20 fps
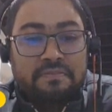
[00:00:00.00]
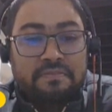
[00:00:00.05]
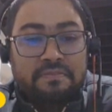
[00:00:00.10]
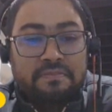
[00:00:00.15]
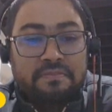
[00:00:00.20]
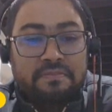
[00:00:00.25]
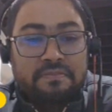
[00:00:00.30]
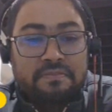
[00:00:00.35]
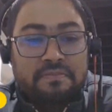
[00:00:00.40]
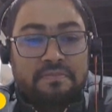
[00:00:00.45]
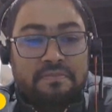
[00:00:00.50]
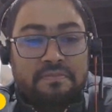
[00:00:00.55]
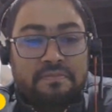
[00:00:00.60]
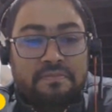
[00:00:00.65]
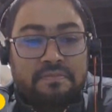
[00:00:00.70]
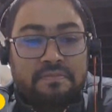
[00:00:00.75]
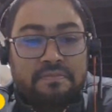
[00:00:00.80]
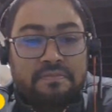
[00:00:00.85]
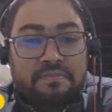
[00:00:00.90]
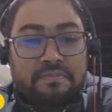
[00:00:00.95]

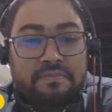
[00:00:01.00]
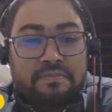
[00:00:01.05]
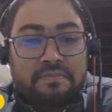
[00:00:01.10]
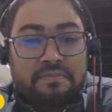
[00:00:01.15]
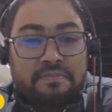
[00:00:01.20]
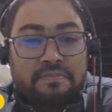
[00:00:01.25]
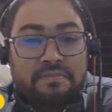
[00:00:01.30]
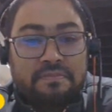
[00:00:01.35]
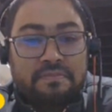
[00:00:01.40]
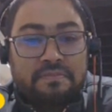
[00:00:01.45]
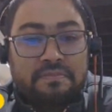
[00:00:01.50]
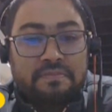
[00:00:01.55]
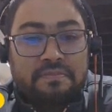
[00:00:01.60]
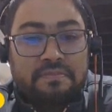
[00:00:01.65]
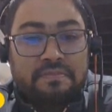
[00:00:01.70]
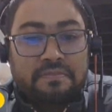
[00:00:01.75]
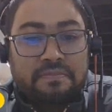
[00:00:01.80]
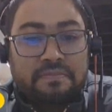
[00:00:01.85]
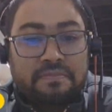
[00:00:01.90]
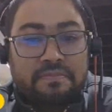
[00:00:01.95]

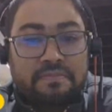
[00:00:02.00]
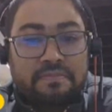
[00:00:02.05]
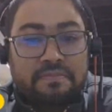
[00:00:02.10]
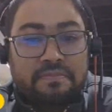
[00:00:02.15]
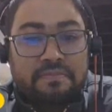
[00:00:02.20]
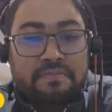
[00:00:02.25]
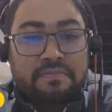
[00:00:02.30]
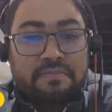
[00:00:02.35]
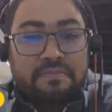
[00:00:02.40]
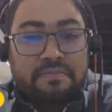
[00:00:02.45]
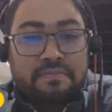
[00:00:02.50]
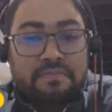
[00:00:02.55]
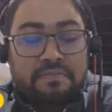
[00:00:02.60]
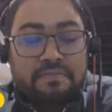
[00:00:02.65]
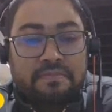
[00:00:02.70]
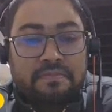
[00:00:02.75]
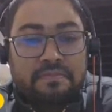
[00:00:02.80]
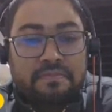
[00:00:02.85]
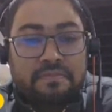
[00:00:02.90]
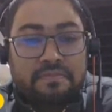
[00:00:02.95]

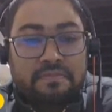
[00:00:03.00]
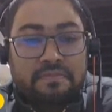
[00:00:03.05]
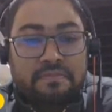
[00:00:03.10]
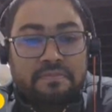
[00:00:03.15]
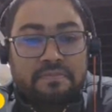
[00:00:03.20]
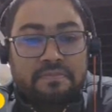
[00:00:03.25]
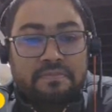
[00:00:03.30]
The person shown says nothing.